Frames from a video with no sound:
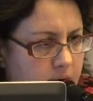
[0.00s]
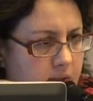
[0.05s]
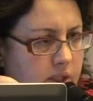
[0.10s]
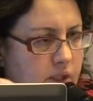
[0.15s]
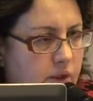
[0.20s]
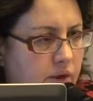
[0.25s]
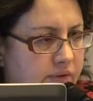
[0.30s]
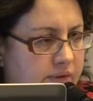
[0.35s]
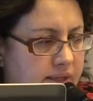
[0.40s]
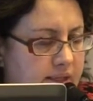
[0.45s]

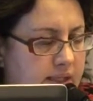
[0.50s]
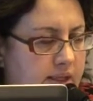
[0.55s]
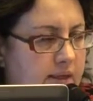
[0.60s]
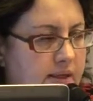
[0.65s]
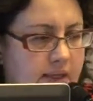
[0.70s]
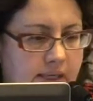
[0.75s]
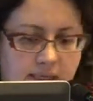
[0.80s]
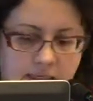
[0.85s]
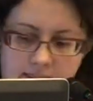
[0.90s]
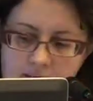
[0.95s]

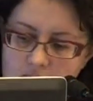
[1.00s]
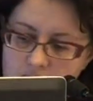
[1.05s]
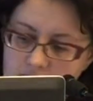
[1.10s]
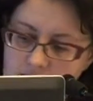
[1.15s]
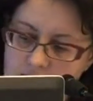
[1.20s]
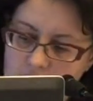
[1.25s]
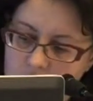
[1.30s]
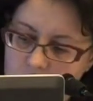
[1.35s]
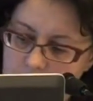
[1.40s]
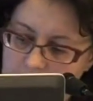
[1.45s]
services, is
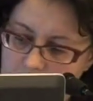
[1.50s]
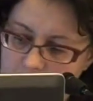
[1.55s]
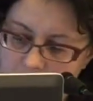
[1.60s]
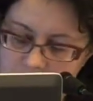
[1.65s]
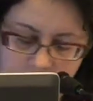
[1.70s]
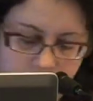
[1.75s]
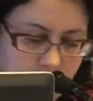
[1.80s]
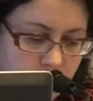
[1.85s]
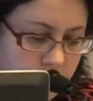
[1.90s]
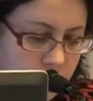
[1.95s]
also
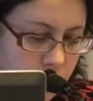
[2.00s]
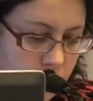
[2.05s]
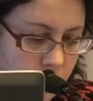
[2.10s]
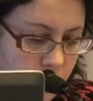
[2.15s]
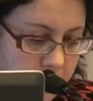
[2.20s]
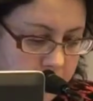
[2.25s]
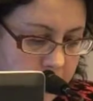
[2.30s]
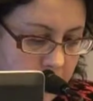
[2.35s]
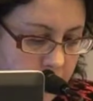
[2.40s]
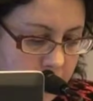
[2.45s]
being
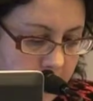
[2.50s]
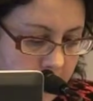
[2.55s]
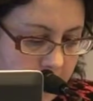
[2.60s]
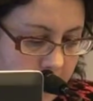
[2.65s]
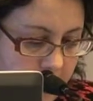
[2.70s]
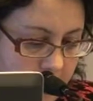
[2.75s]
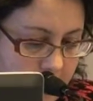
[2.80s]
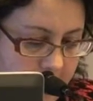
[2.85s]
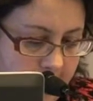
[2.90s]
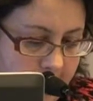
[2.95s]
stripped away.
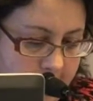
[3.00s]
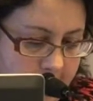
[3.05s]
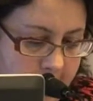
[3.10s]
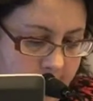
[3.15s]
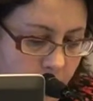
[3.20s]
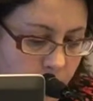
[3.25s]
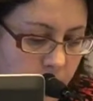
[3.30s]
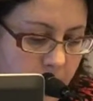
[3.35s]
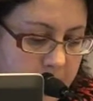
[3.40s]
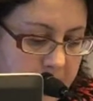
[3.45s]

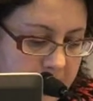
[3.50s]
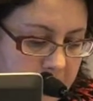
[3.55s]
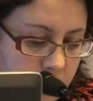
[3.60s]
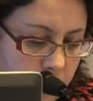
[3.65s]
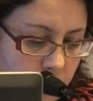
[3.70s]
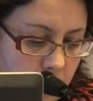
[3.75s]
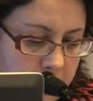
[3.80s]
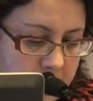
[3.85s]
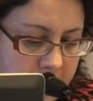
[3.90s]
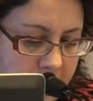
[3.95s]
Women's
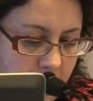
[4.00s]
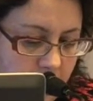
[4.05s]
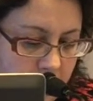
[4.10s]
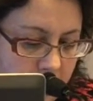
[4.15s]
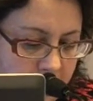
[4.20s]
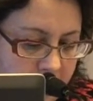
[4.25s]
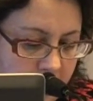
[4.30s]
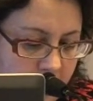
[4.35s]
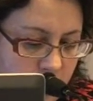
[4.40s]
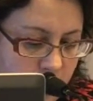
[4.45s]
groups that are
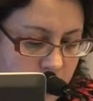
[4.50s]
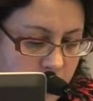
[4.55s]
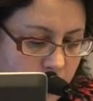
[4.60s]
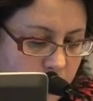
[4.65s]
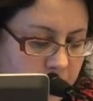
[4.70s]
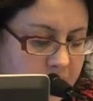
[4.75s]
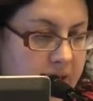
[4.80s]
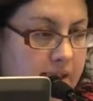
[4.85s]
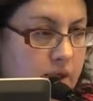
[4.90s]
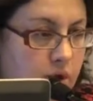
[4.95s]
engaged in
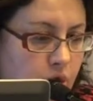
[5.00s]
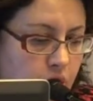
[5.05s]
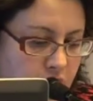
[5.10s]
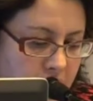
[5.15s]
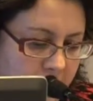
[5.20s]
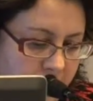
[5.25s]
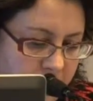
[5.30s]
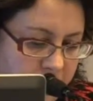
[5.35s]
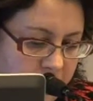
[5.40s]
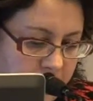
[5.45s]
research,
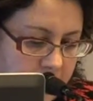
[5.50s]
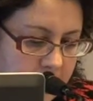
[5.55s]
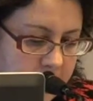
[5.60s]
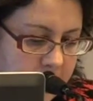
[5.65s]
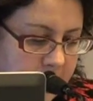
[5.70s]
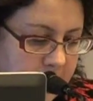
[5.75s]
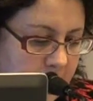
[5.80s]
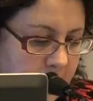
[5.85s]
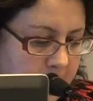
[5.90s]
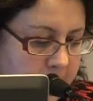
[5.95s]

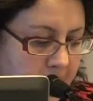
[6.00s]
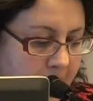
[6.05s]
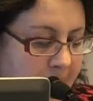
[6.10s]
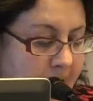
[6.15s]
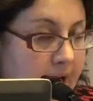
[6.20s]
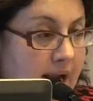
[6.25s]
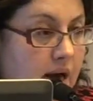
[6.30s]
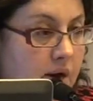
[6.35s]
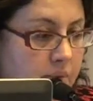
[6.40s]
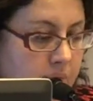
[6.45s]
advocacy,
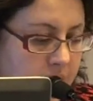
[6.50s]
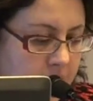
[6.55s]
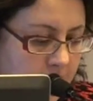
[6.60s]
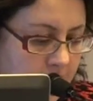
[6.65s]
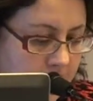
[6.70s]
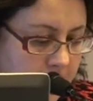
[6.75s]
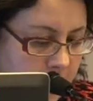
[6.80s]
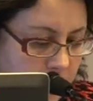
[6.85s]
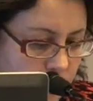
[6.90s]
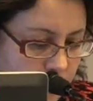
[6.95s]
pay equity,
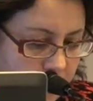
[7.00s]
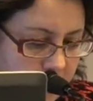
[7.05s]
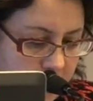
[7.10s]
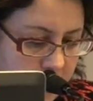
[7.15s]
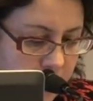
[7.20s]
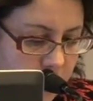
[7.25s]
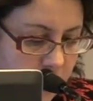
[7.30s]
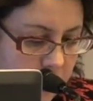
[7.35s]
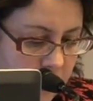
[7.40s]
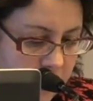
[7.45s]
and
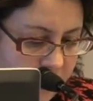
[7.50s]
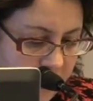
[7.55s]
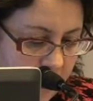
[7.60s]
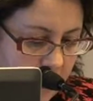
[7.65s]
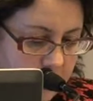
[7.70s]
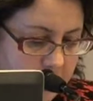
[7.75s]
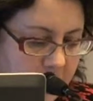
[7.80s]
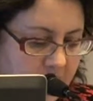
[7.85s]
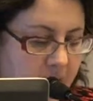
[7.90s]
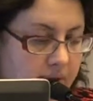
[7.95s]
international
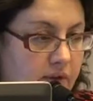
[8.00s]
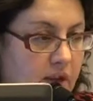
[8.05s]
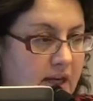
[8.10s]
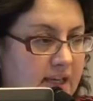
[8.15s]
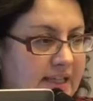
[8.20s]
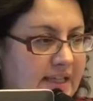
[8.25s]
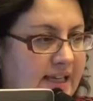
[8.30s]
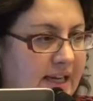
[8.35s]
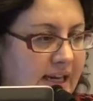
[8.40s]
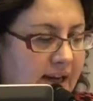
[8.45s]
development have
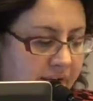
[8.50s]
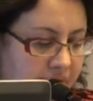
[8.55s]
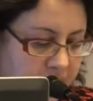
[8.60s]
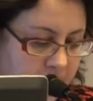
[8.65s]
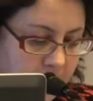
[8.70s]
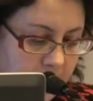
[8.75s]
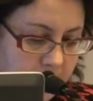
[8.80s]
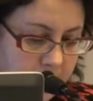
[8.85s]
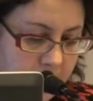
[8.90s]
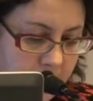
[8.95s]
lost
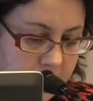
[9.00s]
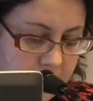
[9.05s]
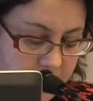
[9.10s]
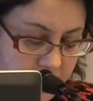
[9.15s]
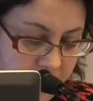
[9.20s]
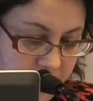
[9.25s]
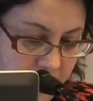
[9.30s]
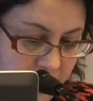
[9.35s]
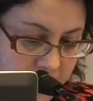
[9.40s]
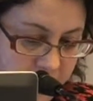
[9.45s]
significant parts
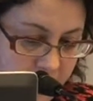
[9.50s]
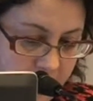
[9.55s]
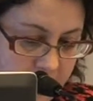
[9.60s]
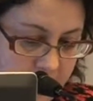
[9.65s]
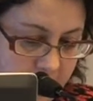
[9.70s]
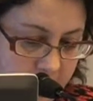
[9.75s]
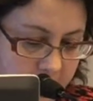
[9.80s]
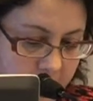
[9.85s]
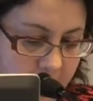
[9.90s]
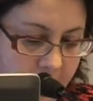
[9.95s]
of their
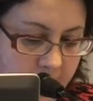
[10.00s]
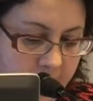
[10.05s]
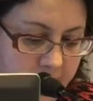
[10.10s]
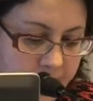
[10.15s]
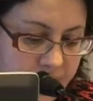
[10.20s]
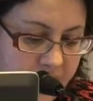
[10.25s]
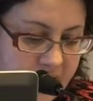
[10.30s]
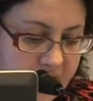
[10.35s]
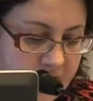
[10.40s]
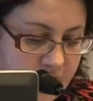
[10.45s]
funding.
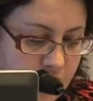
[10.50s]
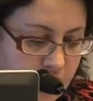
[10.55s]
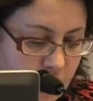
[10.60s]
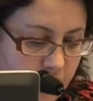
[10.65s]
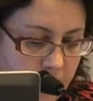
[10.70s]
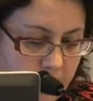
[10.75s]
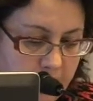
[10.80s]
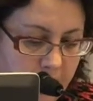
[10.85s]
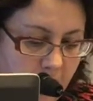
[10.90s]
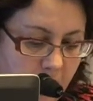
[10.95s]
This is
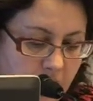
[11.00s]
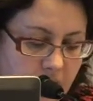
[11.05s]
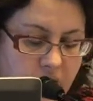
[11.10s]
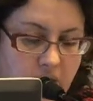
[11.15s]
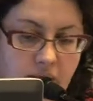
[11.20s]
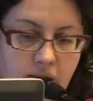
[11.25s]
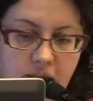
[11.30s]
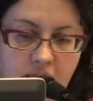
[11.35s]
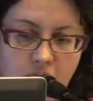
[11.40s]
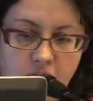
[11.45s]
due in part
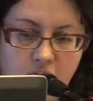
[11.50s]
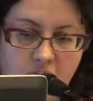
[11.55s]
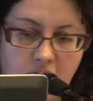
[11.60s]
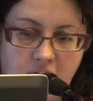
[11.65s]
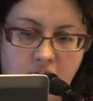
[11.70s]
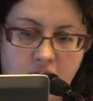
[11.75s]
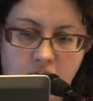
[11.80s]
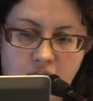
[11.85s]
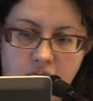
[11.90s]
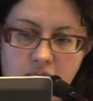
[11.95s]
to the
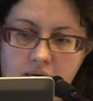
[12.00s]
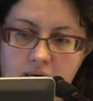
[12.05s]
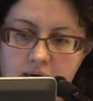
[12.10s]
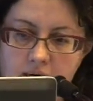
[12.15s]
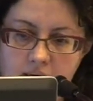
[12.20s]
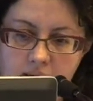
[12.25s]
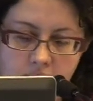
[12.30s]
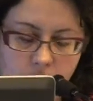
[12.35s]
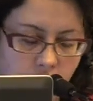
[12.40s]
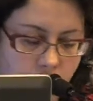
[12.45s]
change
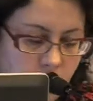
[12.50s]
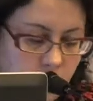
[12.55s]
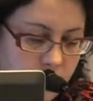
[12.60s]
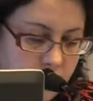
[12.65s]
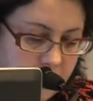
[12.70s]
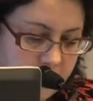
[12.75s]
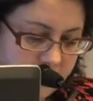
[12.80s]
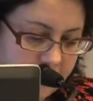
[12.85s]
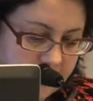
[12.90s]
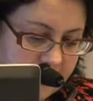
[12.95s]
in
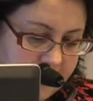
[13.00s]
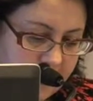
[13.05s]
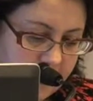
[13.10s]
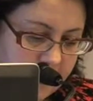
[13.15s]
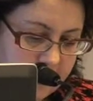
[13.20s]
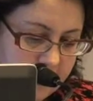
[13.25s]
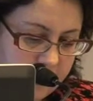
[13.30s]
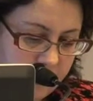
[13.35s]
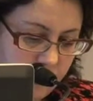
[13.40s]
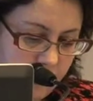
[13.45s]
rules of
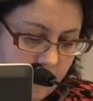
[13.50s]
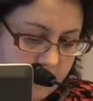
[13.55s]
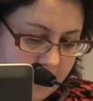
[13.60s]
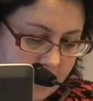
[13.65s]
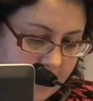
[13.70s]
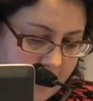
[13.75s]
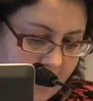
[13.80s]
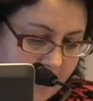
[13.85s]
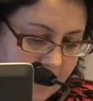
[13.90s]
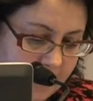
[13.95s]
Status of
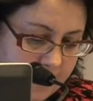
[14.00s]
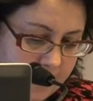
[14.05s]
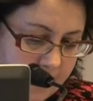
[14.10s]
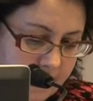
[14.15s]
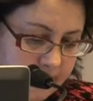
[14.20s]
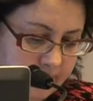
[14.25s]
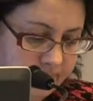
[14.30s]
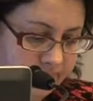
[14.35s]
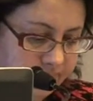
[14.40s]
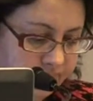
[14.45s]
Women
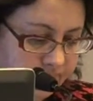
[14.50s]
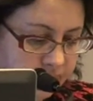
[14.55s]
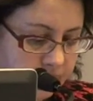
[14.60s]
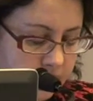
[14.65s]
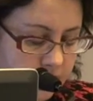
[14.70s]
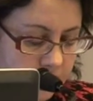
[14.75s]
Canada,